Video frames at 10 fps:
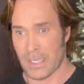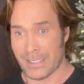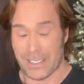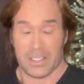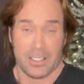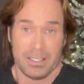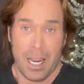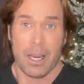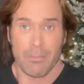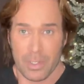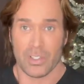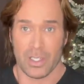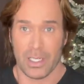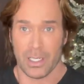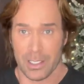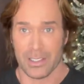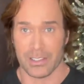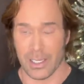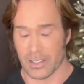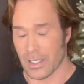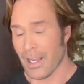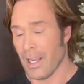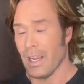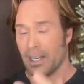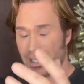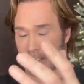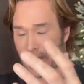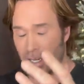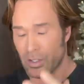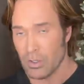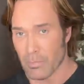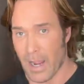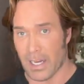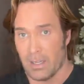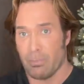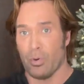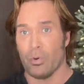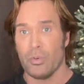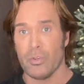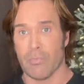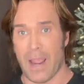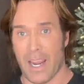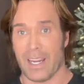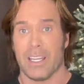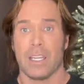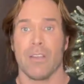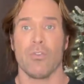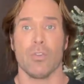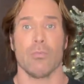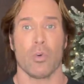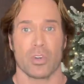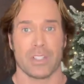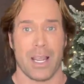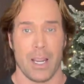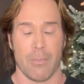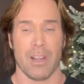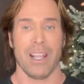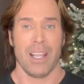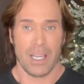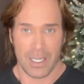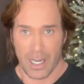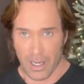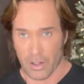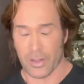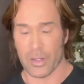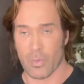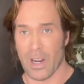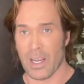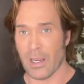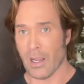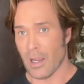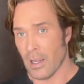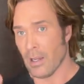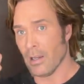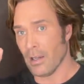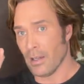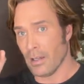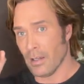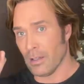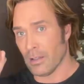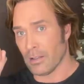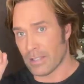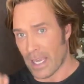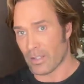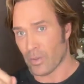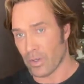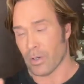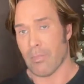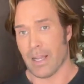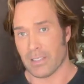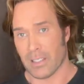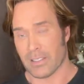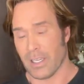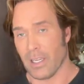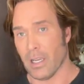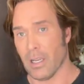that's a time machine in a sense and can take you back, can pull you back and give you more time in a healthy way, that's what you're about to see.